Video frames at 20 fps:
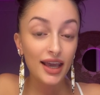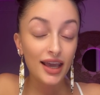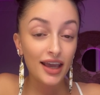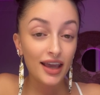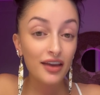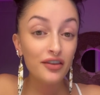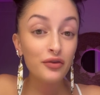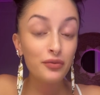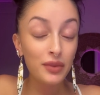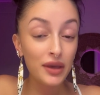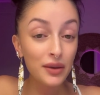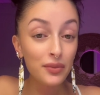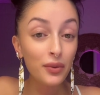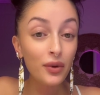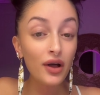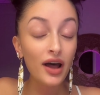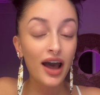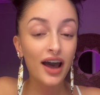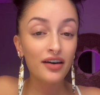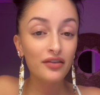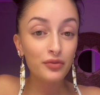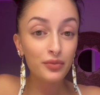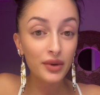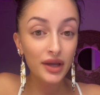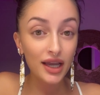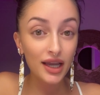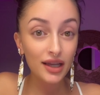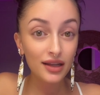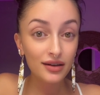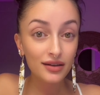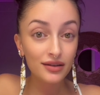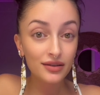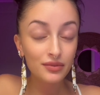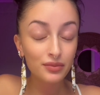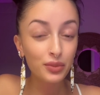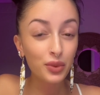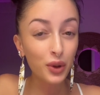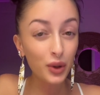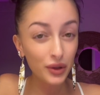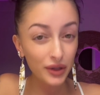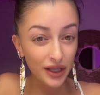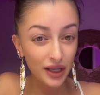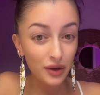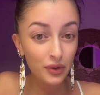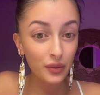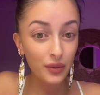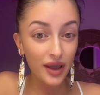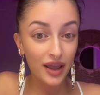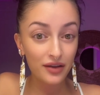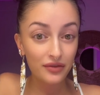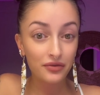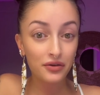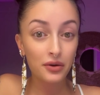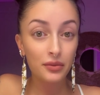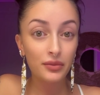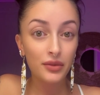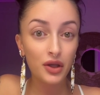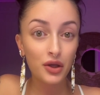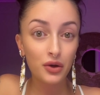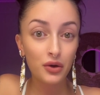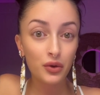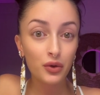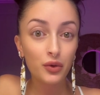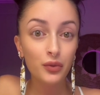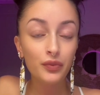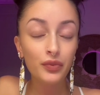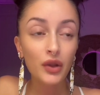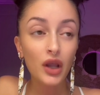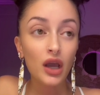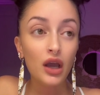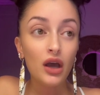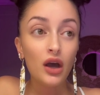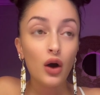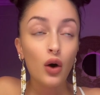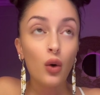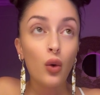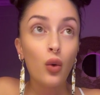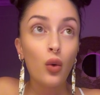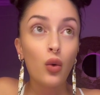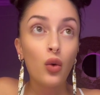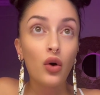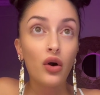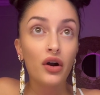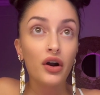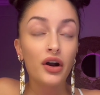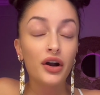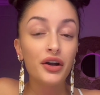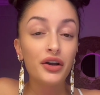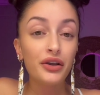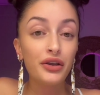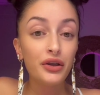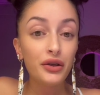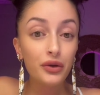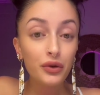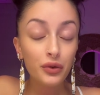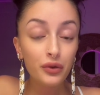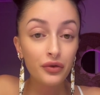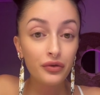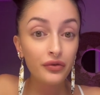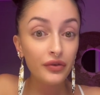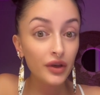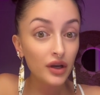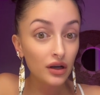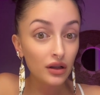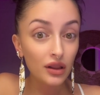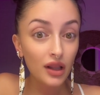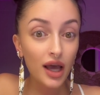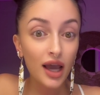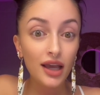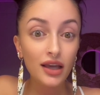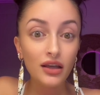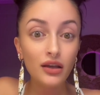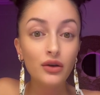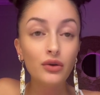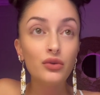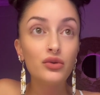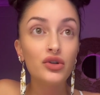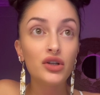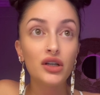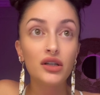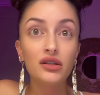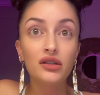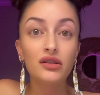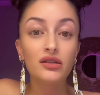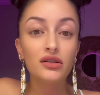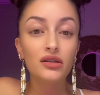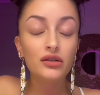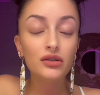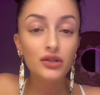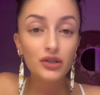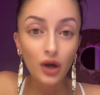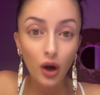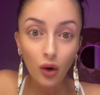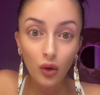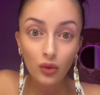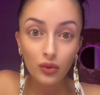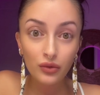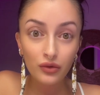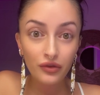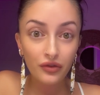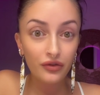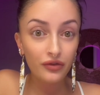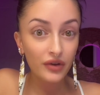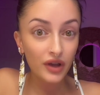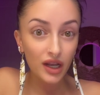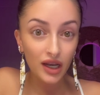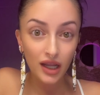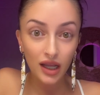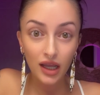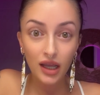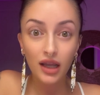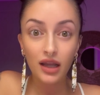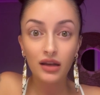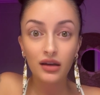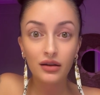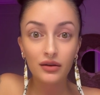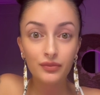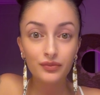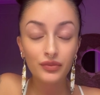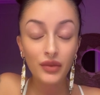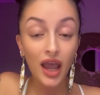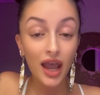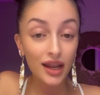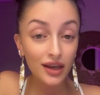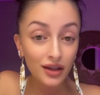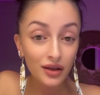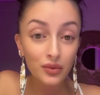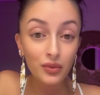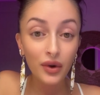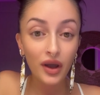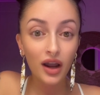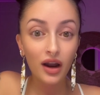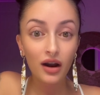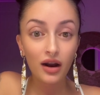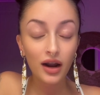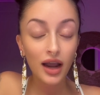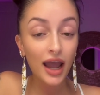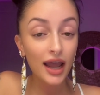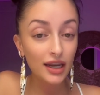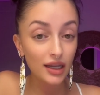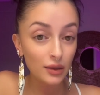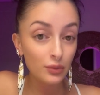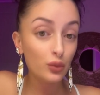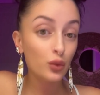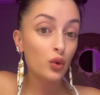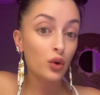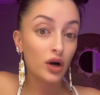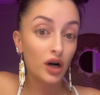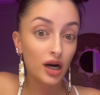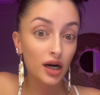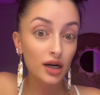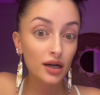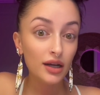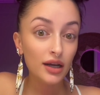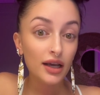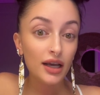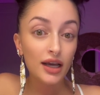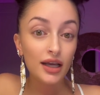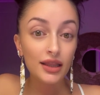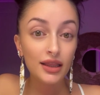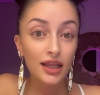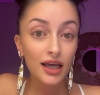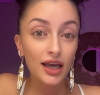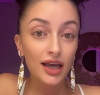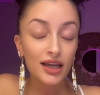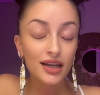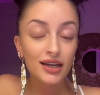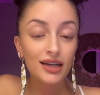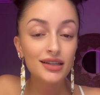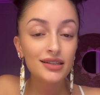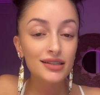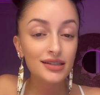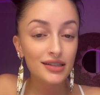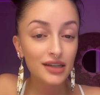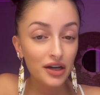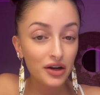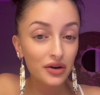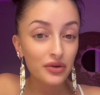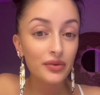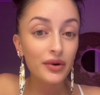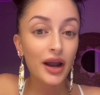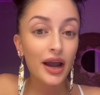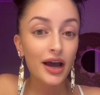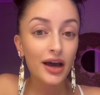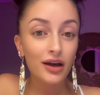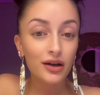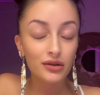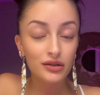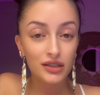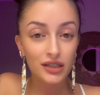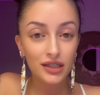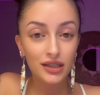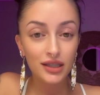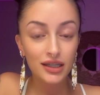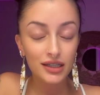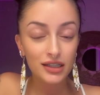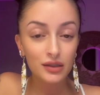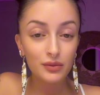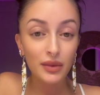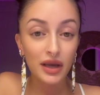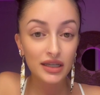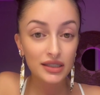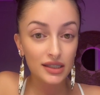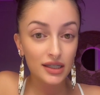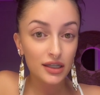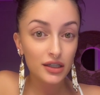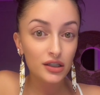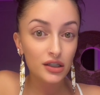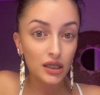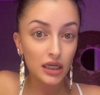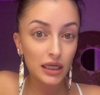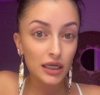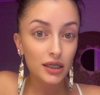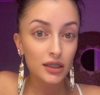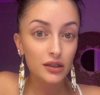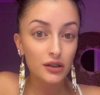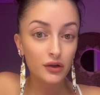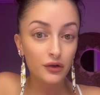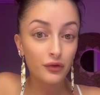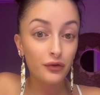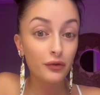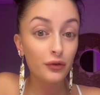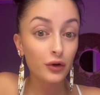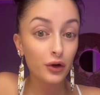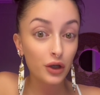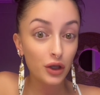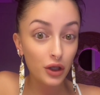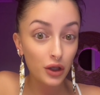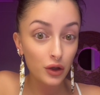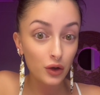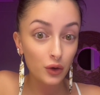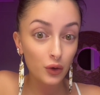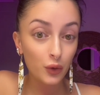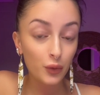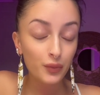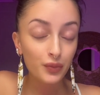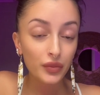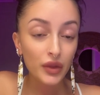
If people have been pulling away from you, or you feel like you just don't fit in anywhere anymore, then stick around. This message is for you.